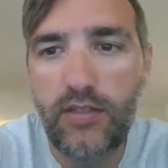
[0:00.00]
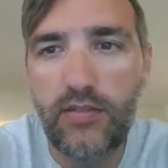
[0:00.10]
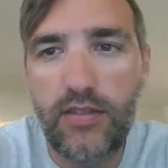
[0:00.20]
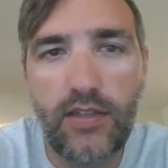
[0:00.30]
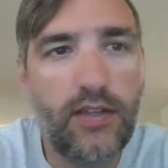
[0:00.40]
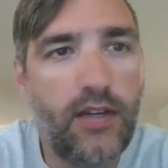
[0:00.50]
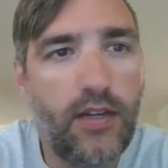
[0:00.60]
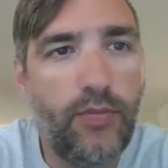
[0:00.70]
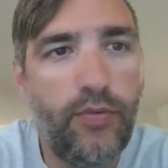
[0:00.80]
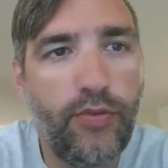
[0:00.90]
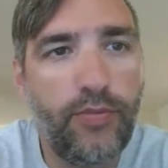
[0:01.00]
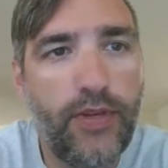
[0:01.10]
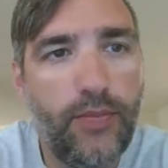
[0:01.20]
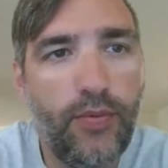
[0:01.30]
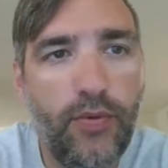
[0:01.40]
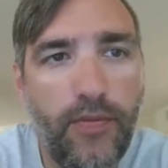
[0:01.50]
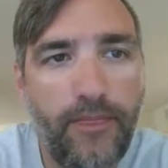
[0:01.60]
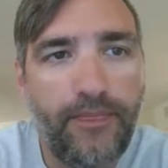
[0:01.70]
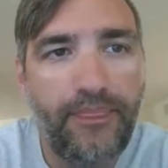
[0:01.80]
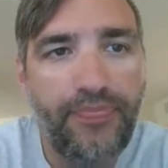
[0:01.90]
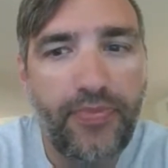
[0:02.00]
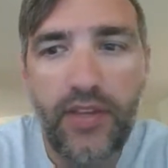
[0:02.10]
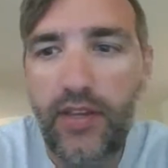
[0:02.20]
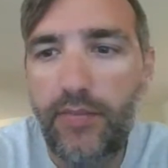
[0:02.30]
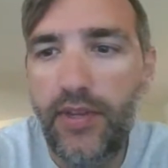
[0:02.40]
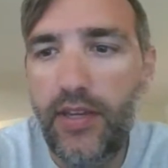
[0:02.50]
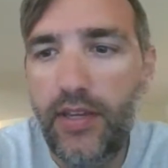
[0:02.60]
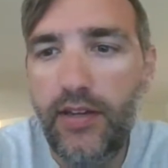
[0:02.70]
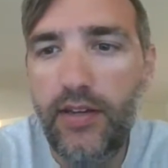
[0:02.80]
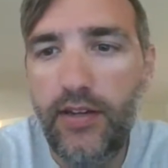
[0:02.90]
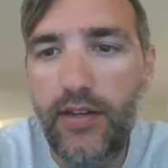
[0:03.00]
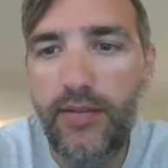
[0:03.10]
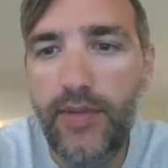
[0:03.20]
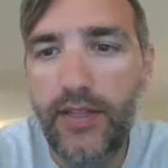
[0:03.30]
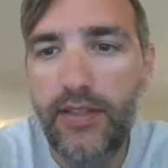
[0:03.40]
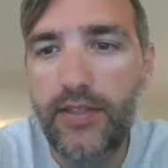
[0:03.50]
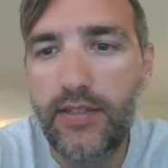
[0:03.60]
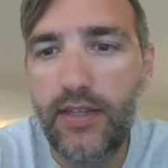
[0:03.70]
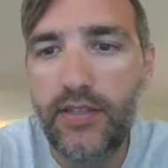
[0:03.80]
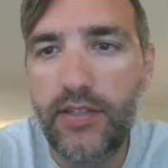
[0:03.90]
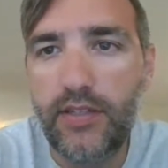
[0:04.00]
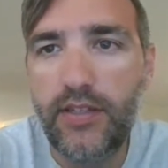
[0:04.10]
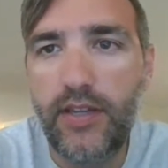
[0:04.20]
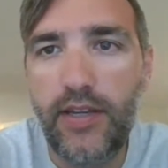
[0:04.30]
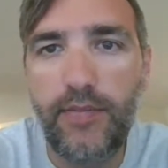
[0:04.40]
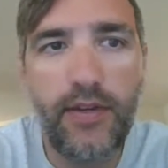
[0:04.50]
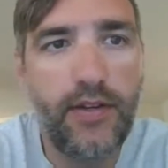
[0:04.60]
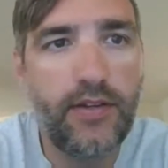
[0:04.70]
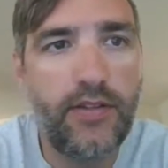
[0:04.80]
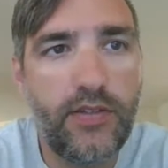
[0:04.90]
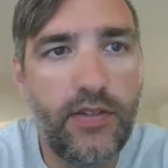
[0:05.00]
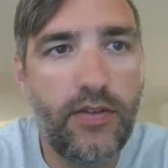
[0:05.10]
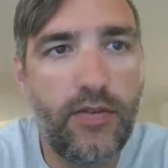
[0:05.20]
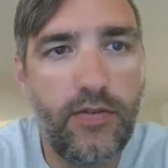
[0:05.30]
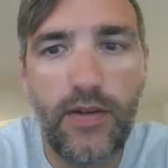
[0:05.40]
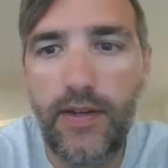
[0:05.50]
Looks like I got a couple more people coming in at this session time here, so